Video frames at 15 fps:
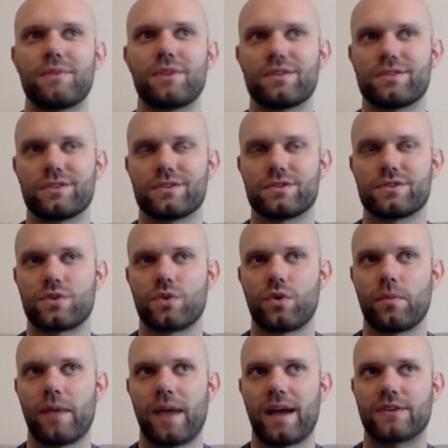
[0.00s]
the score
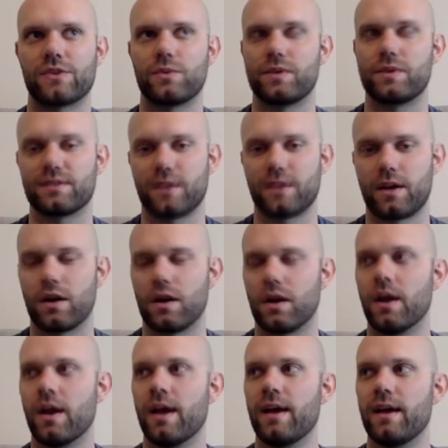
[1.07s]
back 2 weeks later,
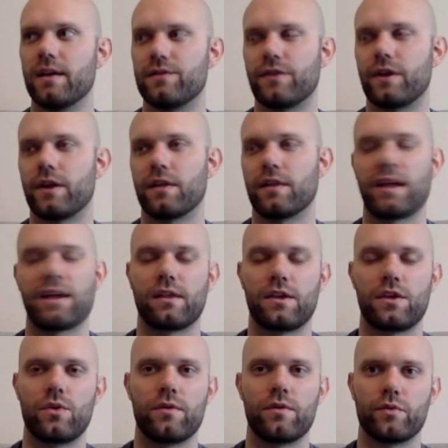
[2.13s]
it's very unlikely
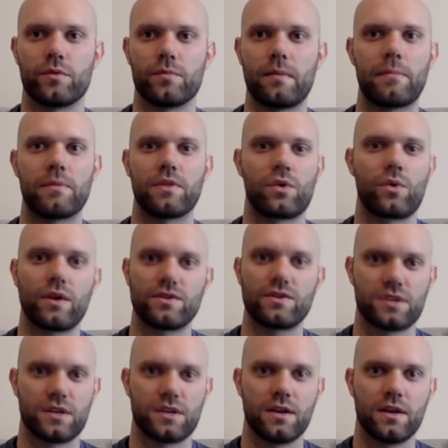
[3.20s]
you even remember the
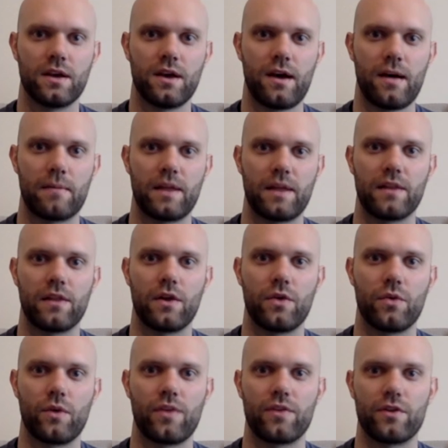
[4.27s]
question on
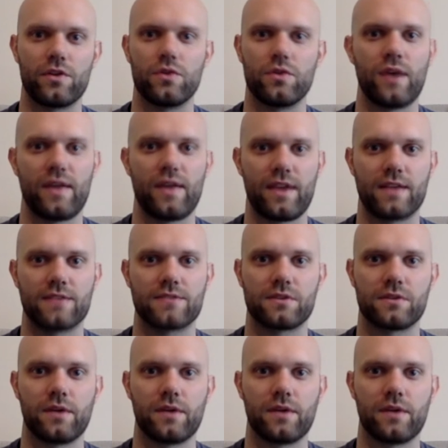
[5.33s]
whether you had the answer right.